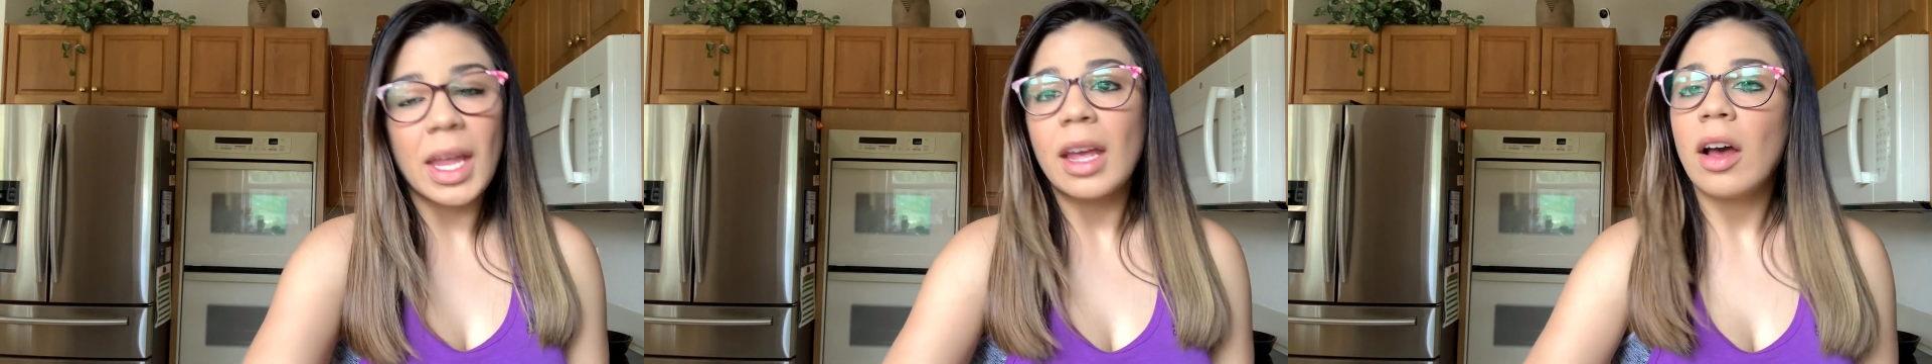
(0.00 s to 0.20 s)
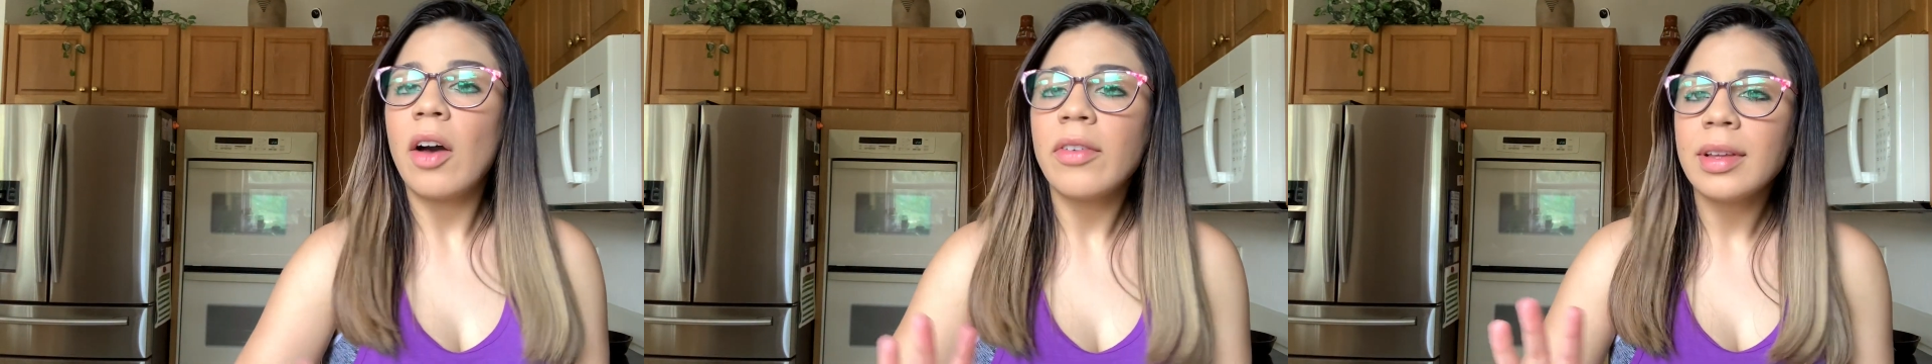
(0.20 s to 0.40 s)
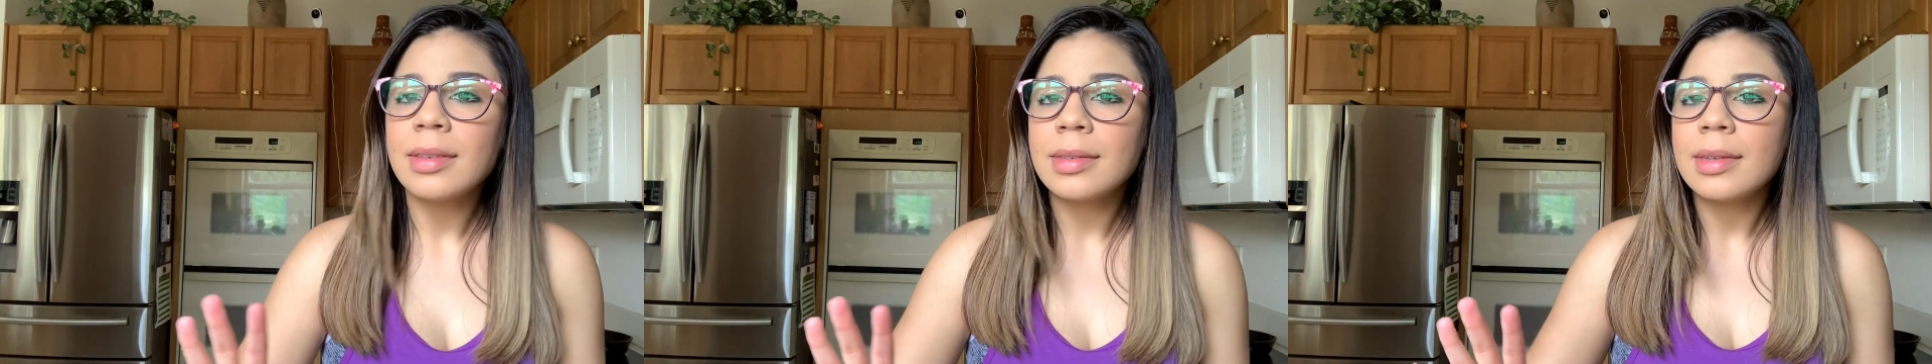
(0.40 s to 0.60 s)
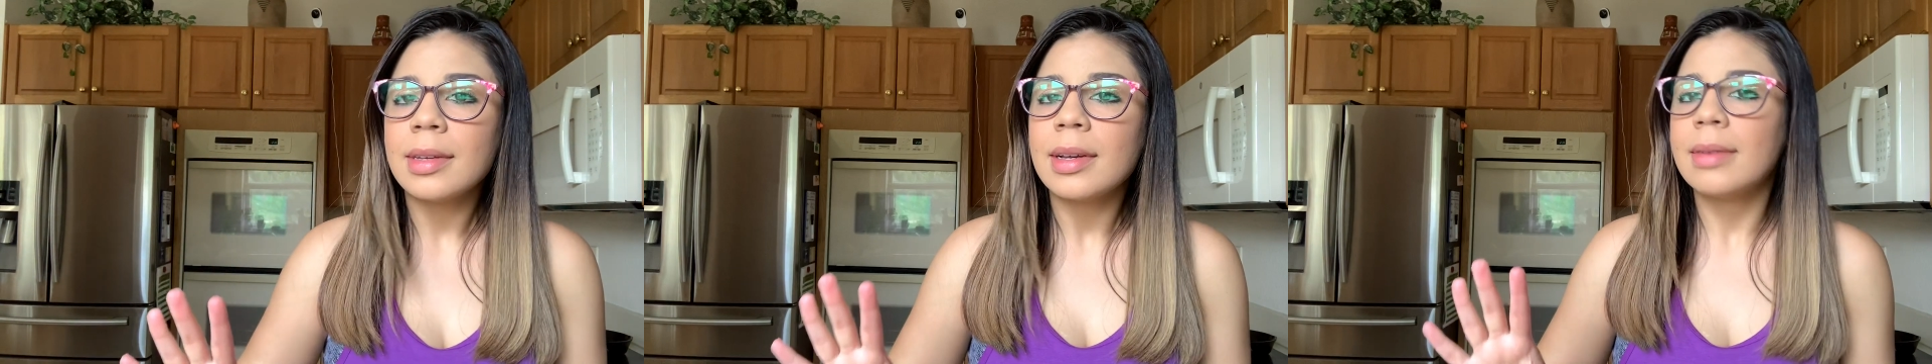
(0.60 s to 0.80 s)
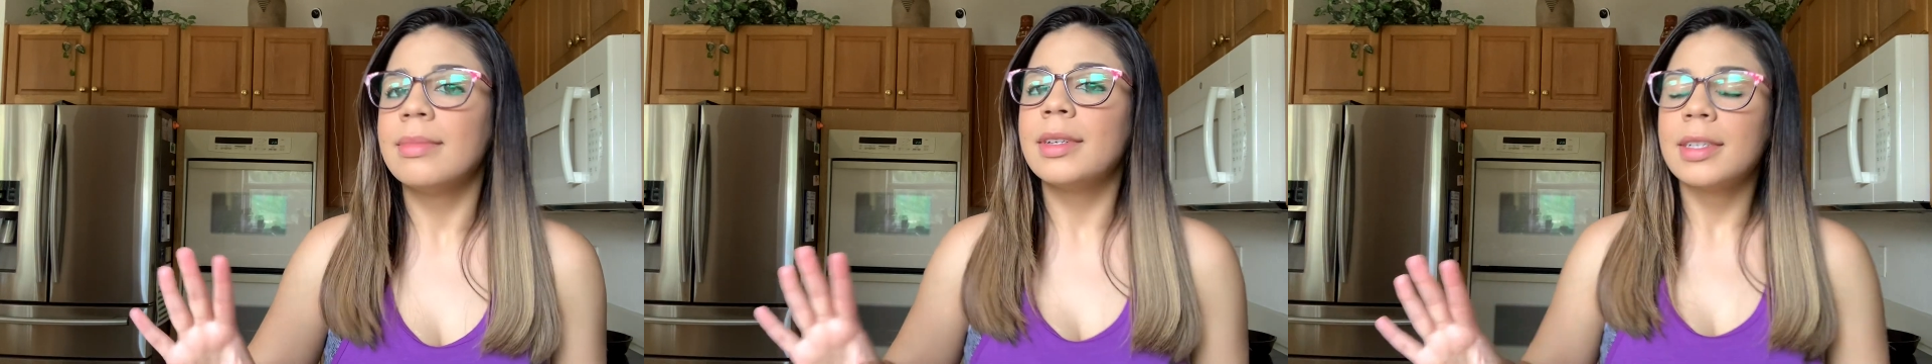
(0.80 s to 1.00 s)
Obviously,
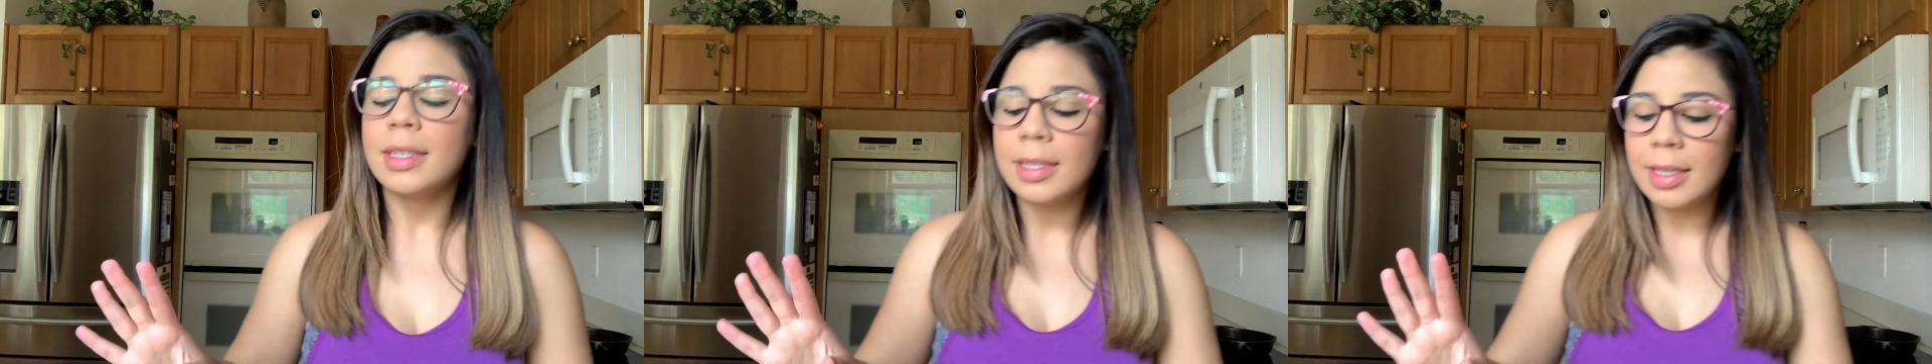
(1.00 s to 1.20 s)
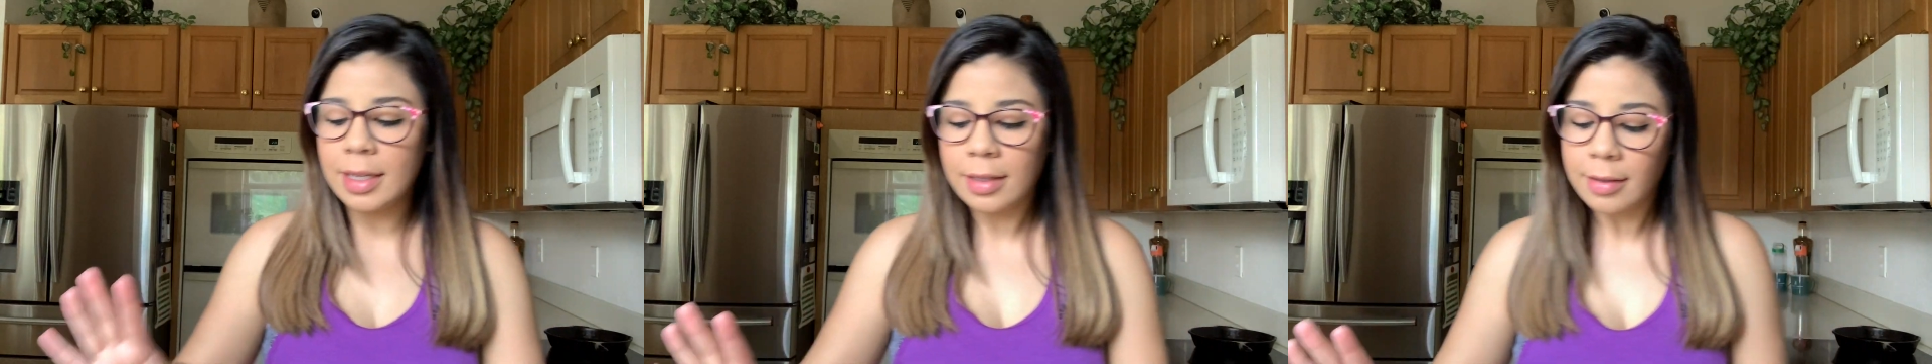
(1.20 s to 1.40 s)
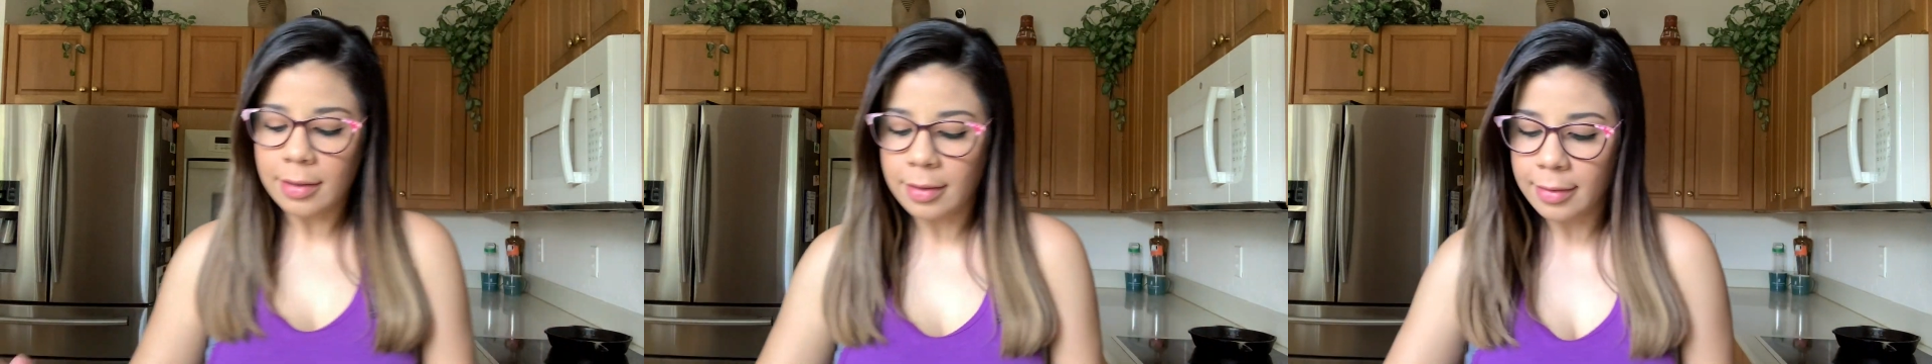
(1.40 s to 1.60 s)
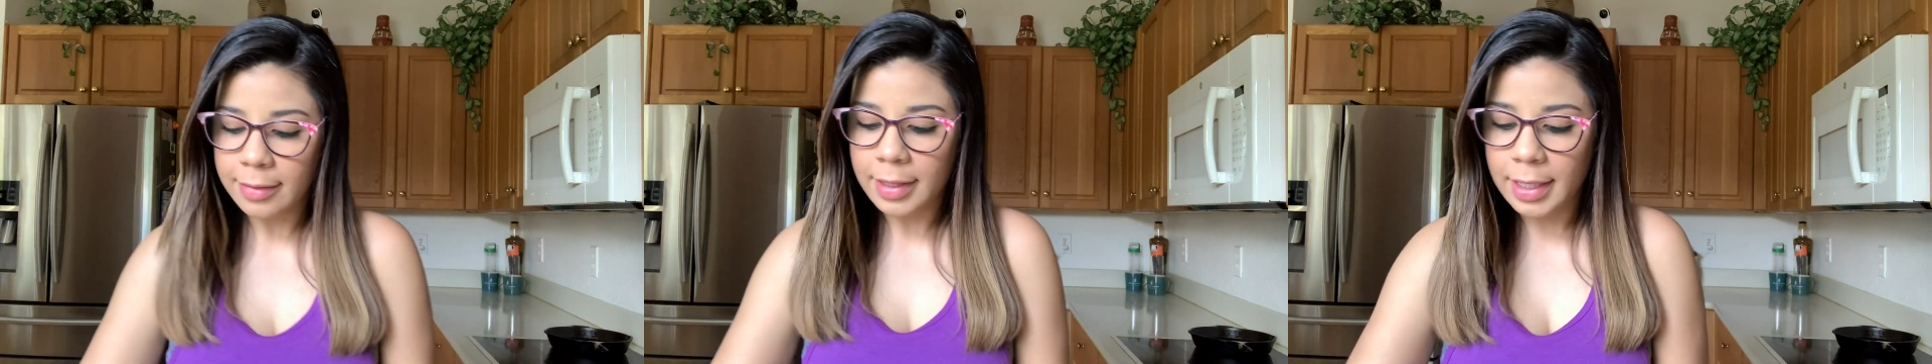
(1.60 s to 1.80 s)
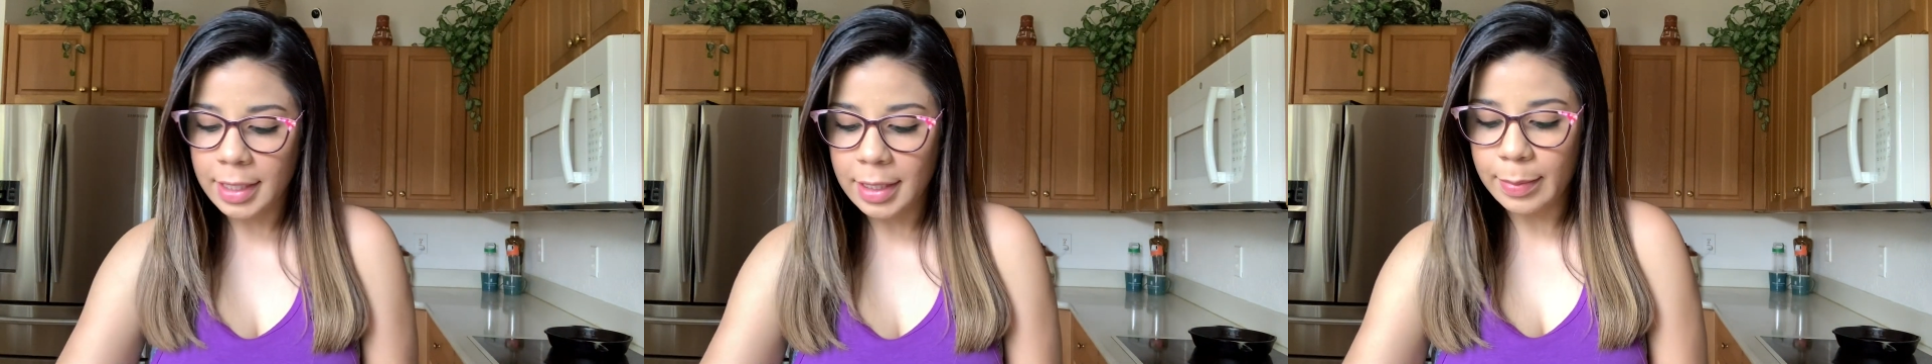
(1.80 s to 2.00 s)
I'm not gonna eat all of this,